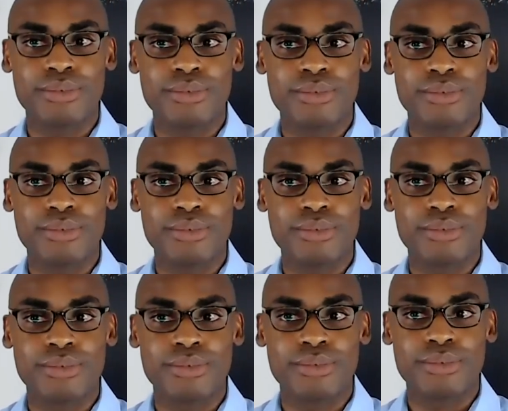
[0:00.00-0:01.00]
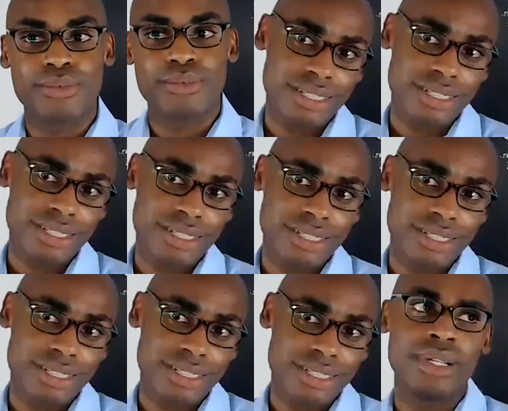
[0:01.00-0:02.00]
And you want to get input
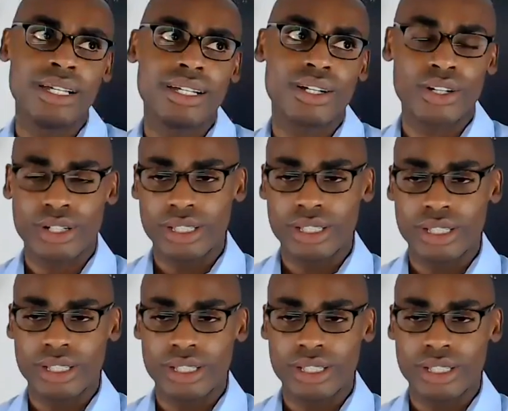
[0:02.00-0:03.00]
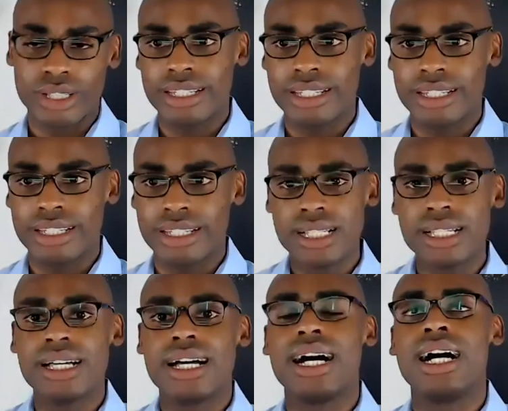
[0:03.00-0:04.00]

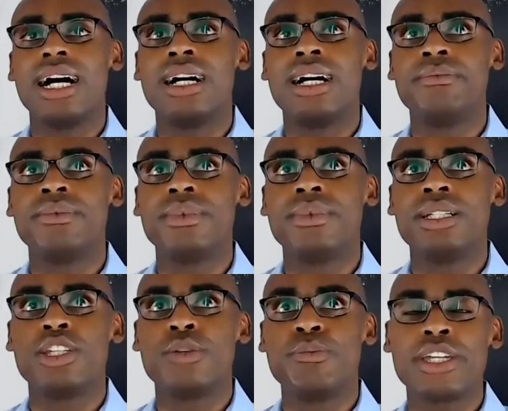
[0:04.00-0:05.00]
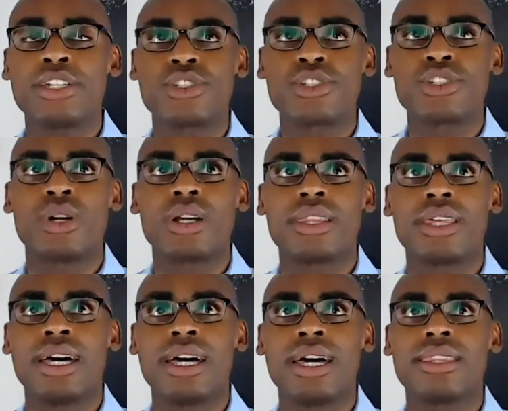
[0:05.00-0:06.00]
early if possible,
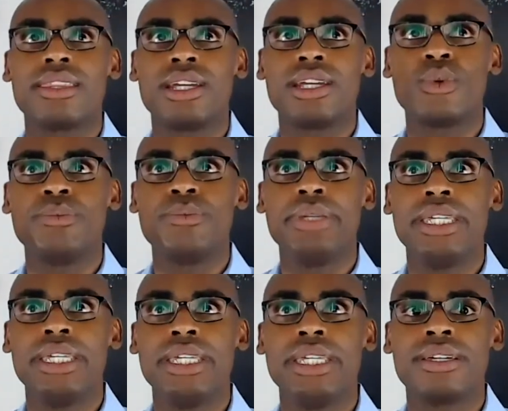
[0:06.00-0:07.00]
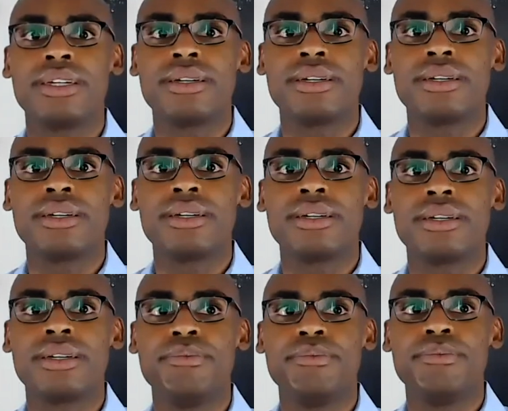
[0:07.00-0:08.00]
to make sure that there would
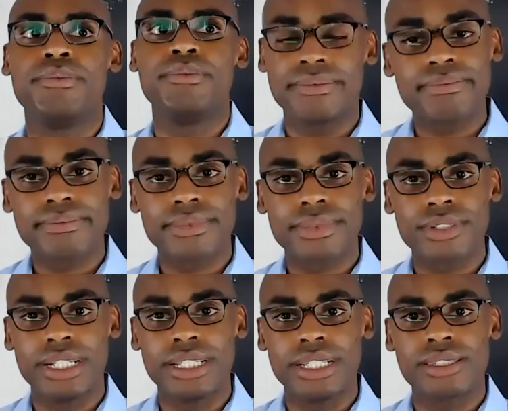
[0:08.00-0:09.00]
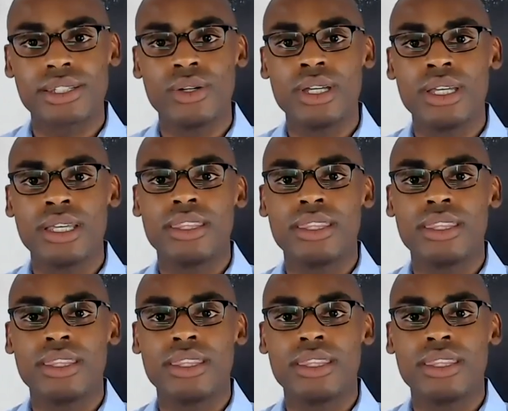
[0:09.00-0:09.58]
be mutual benefit,